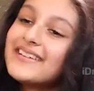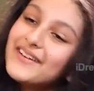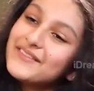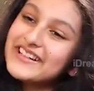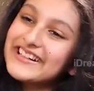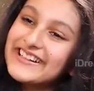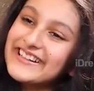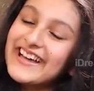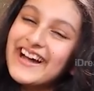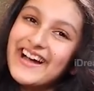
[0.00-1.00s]
I love
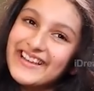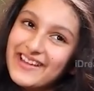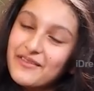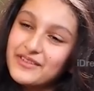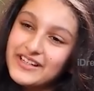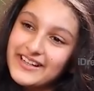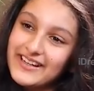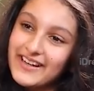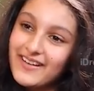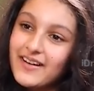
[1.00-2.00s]
reading, yeah. I love
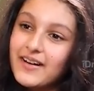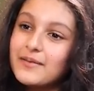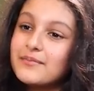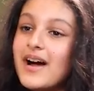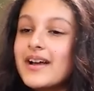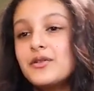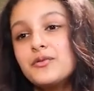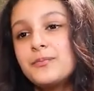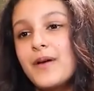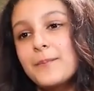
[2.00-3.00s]
reading.
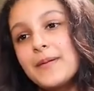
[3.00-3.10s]
I